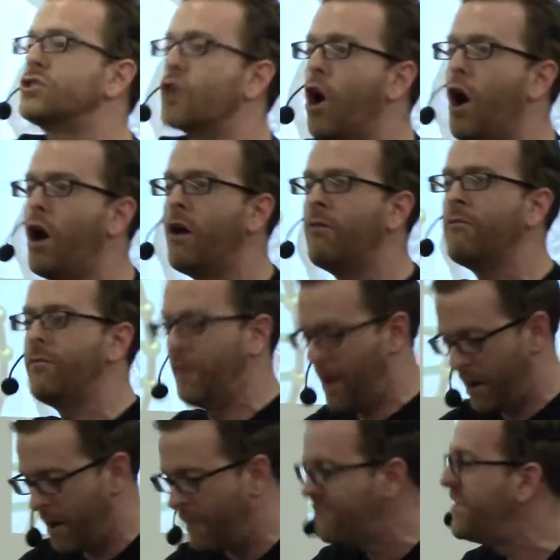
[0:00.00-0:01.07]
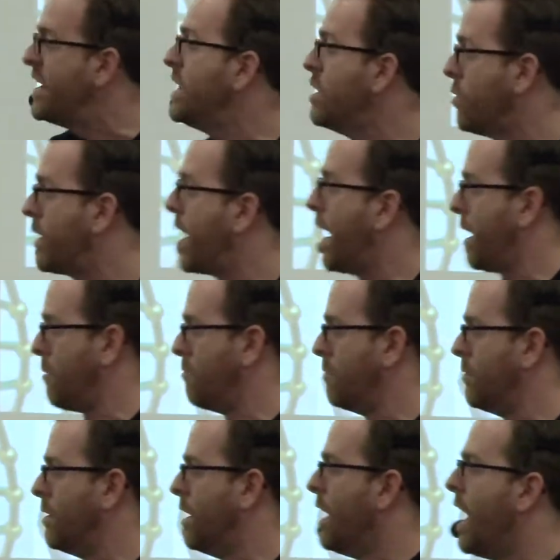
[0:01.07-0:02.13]
solve a video game,
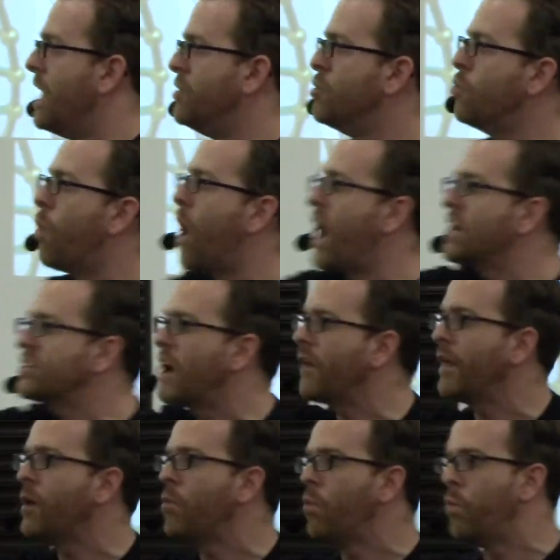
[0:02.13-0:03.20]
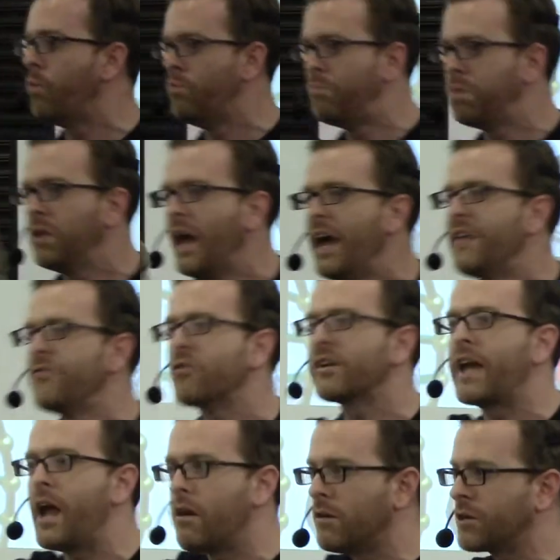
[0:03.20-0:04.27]
and you watch how they play their
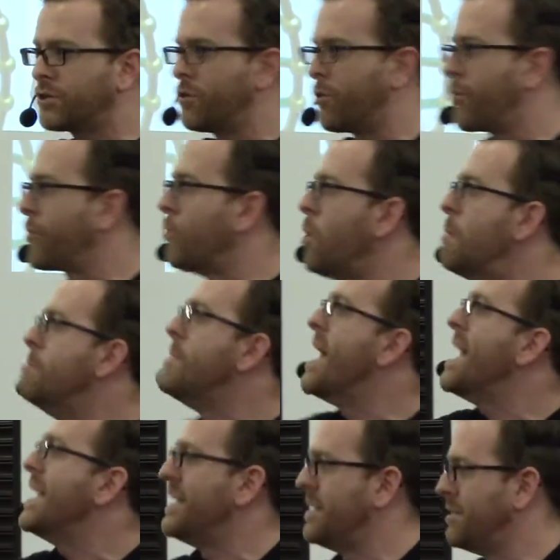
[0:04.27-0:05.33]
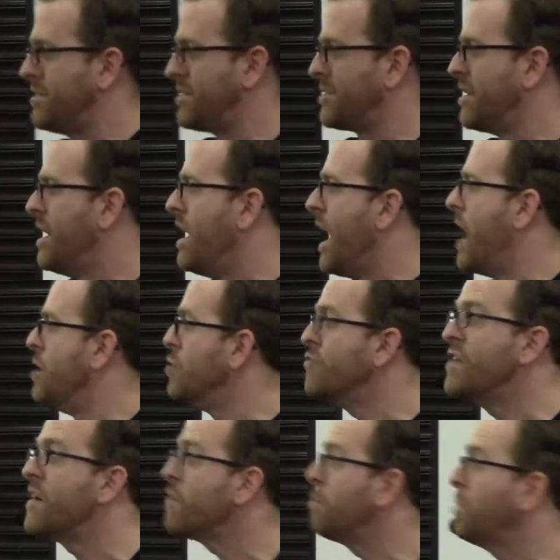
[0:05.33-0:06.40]
character through a maze, and
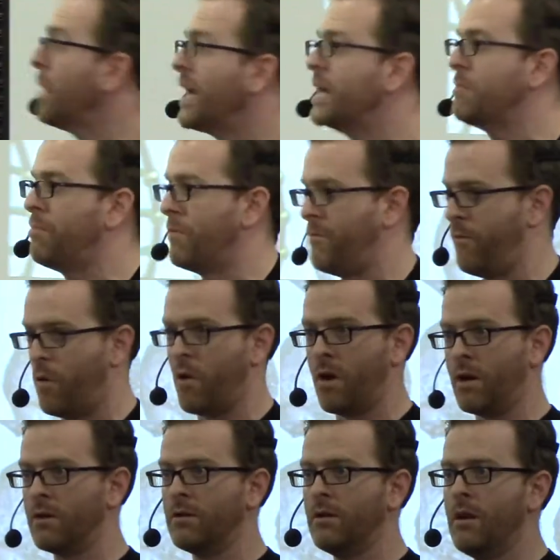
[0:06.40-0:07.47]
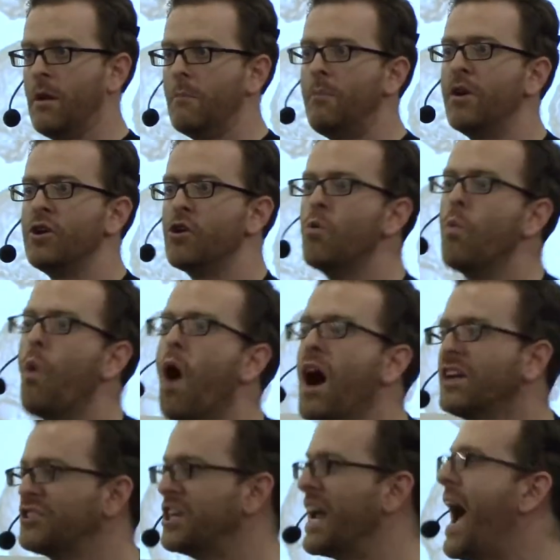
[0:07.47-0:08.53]
you've never played it before, but you're
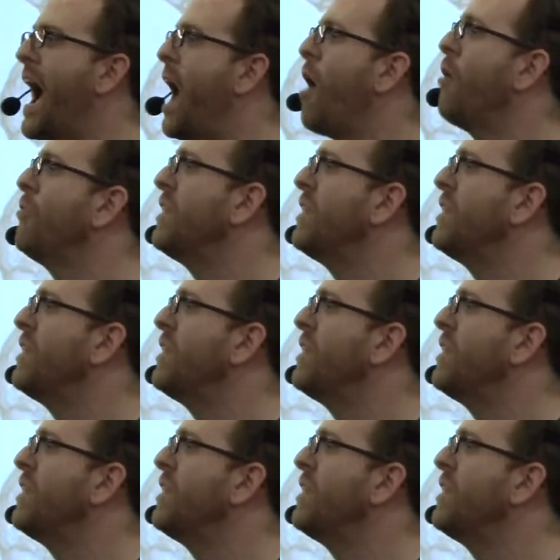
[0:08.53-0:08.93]
watching how